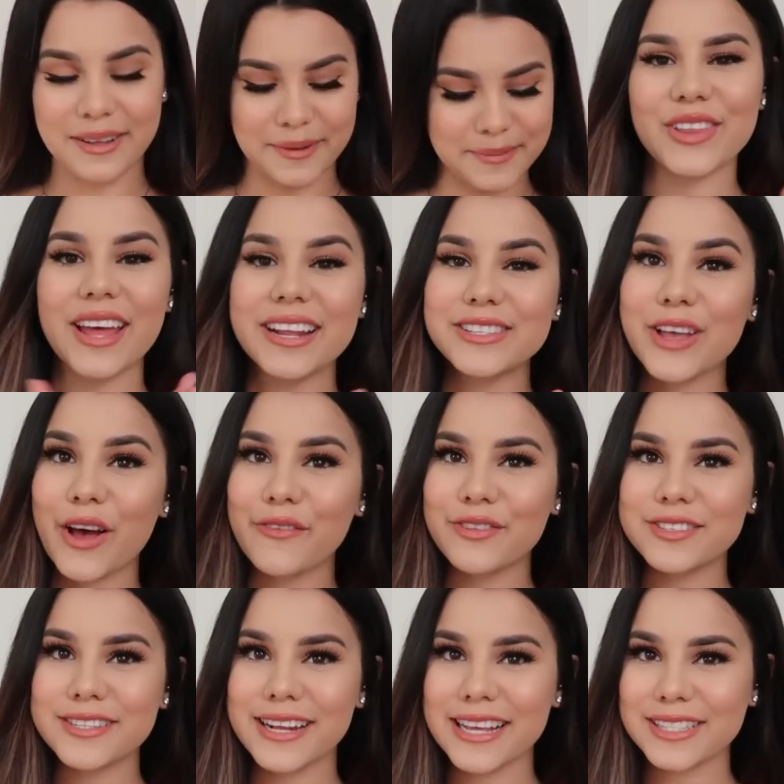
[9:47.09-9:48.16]
So that is all
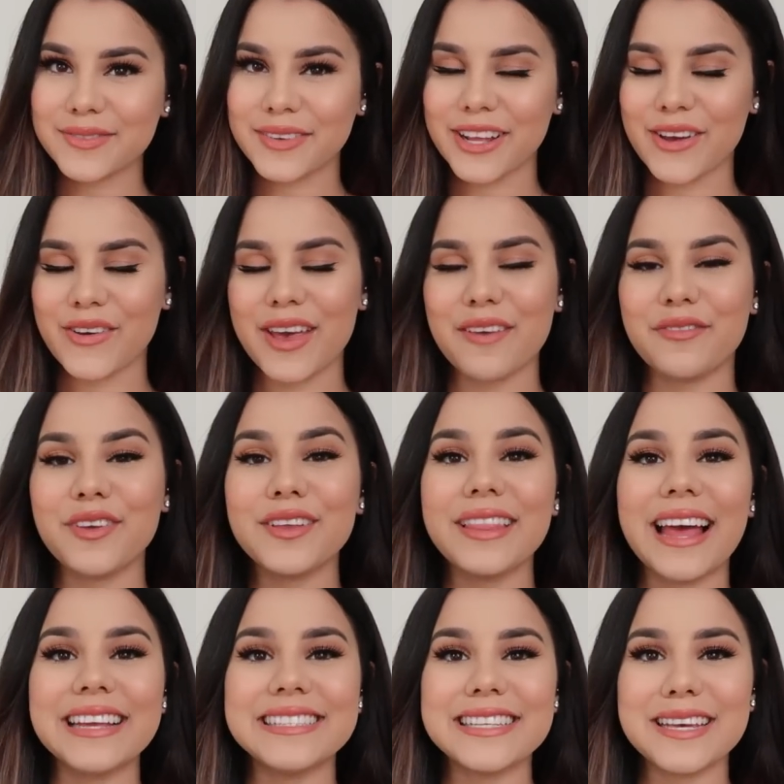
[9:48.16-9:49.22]
for today's video. If you
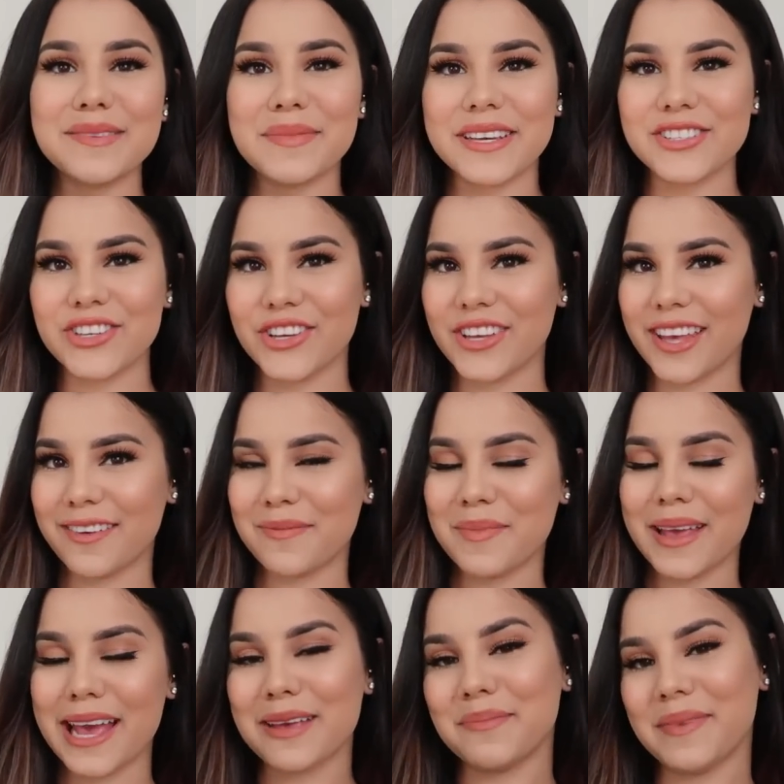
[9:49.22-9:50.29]
liked it, make sure you give
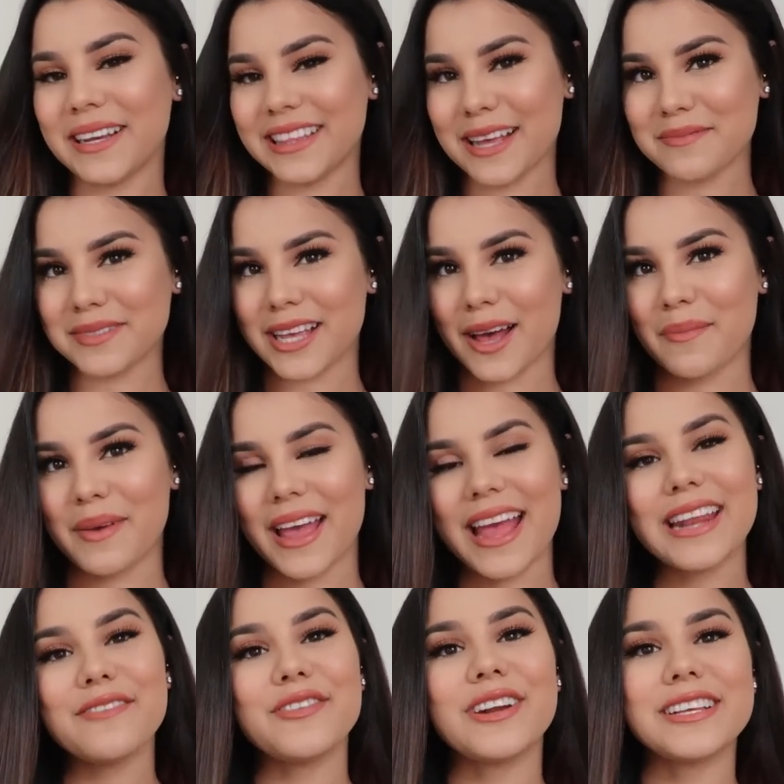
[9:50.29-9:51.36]
me a big thumbs up.
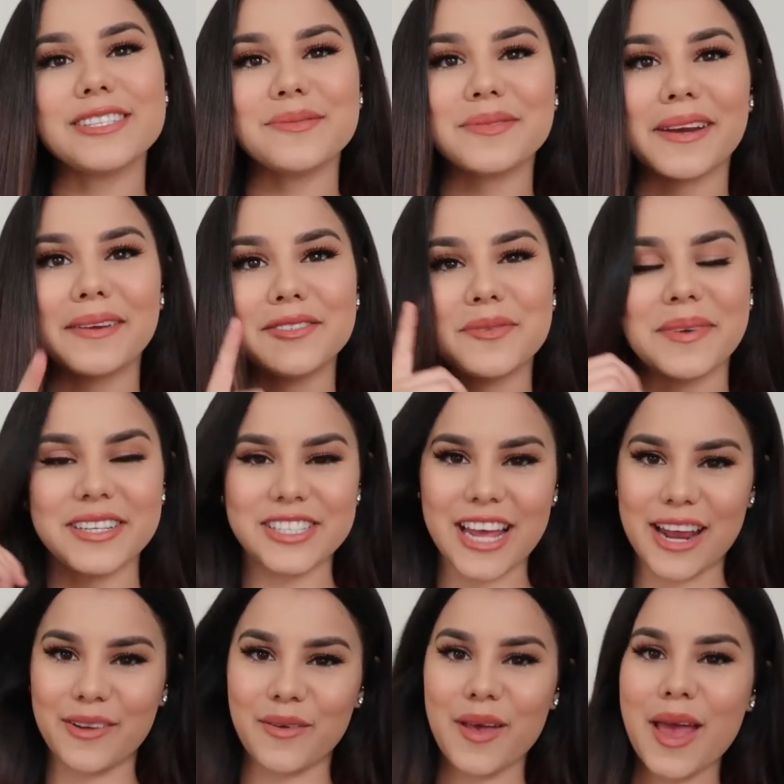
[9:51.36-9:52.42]
And if you're not subscribed to my
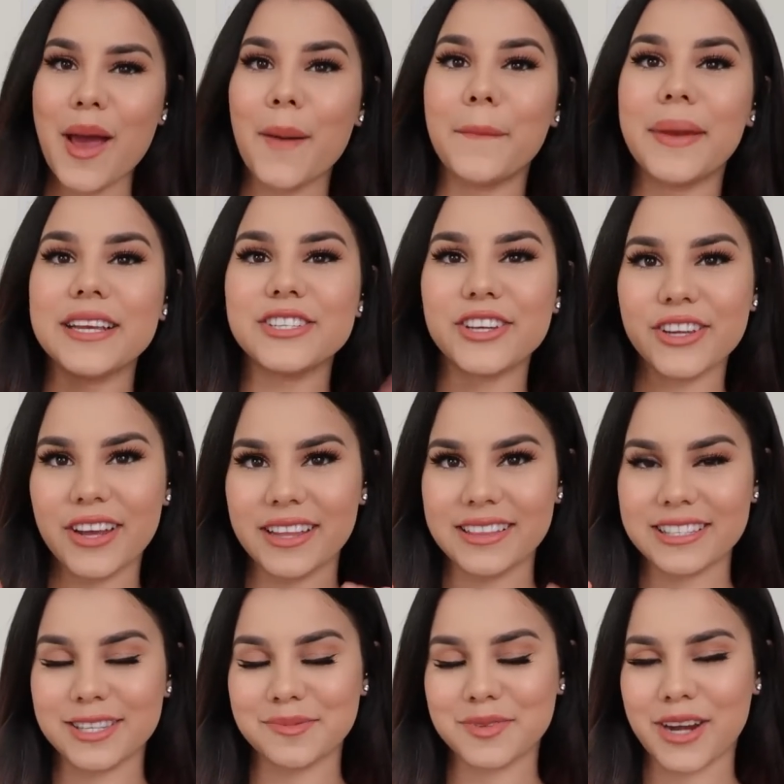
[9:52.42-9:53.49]
channel, make sure you hit
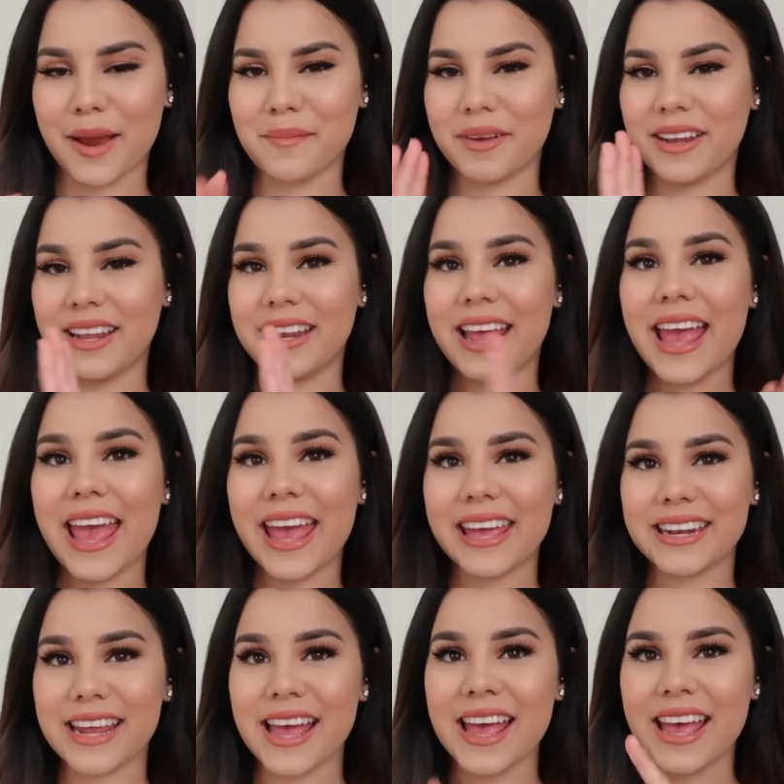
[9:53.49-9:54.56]
the subscribe button
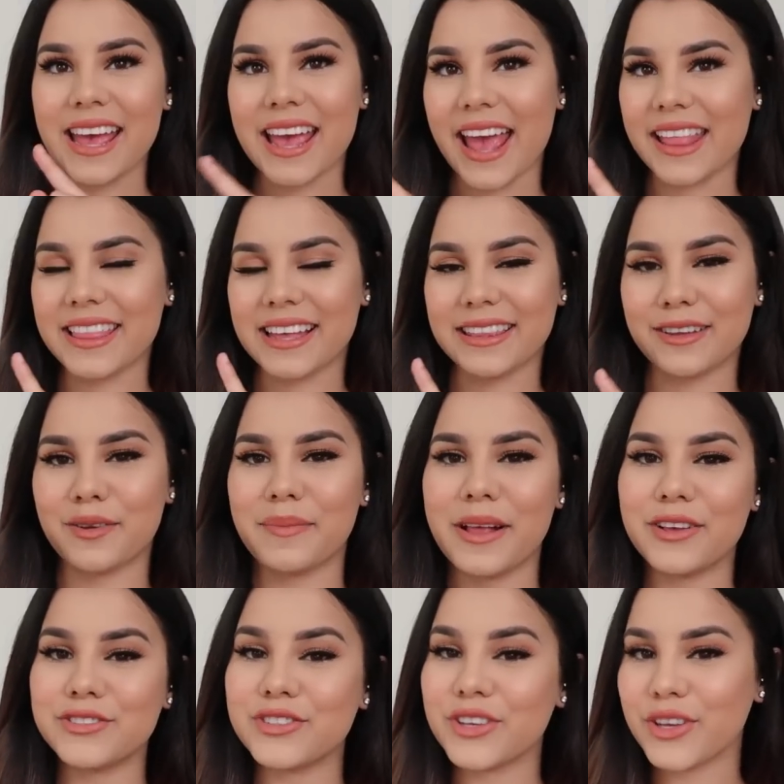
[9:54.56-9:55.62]
and hit that little
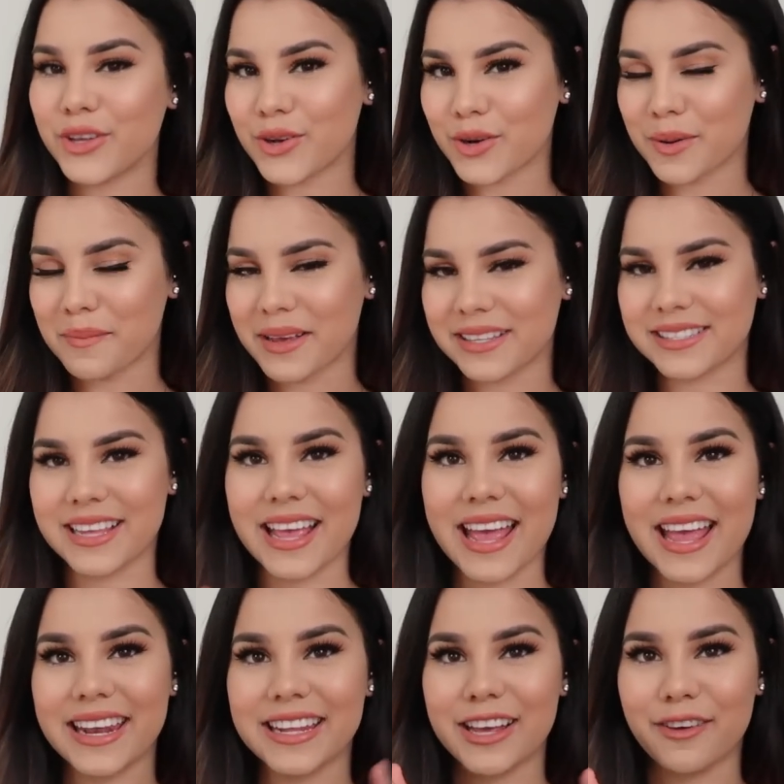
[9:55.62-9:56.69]
bell so you don't miss
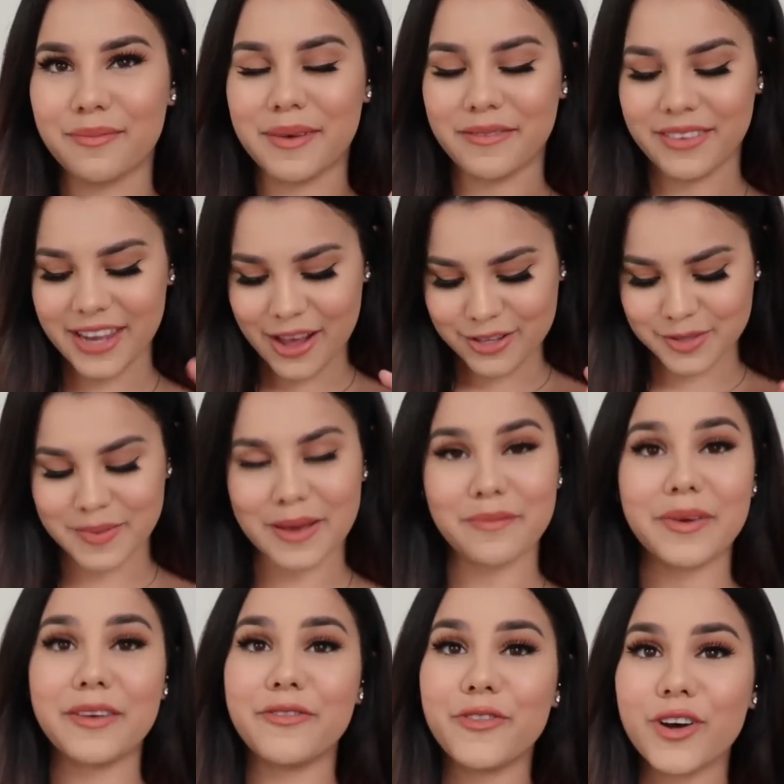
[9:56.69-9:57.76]
any of my videos. But
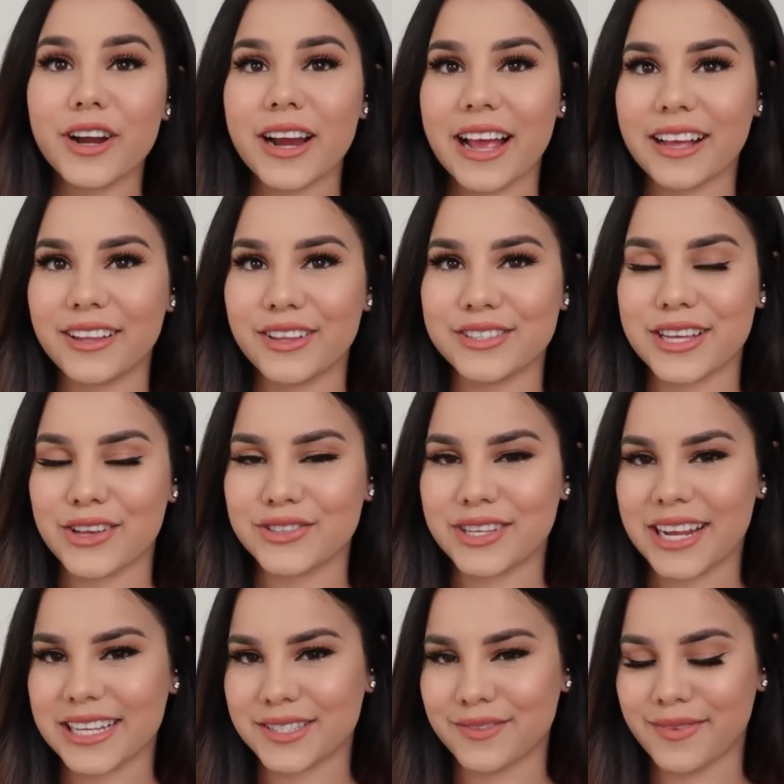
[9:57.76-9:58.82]
before I close out
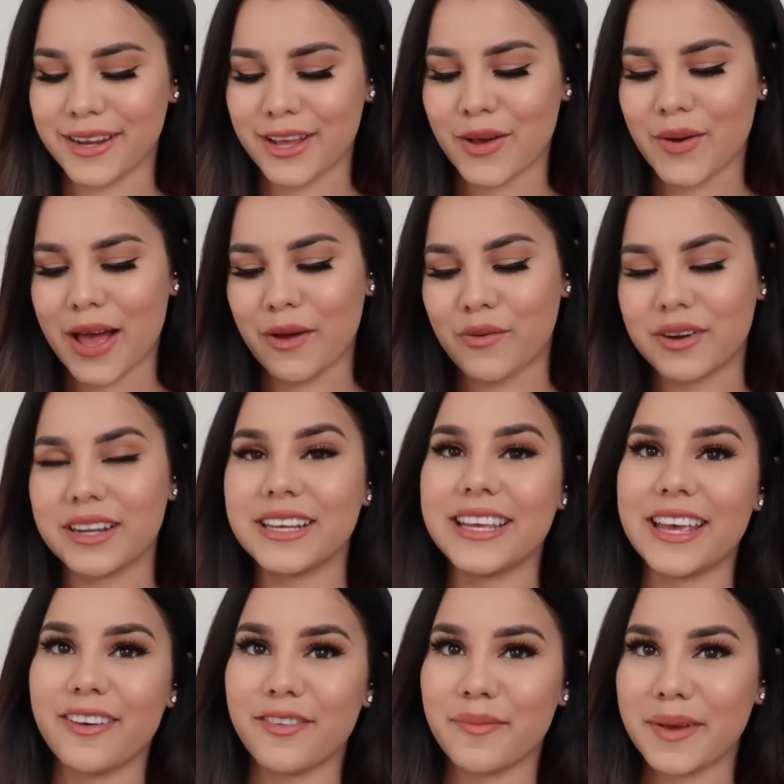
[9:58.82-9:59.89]
today's video, I want
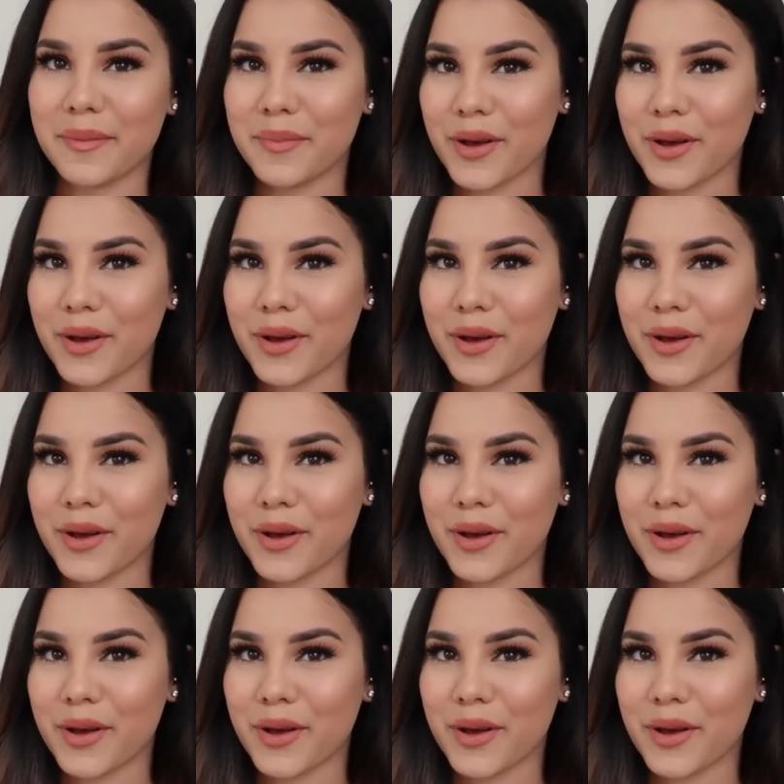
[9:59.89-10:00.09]
to give my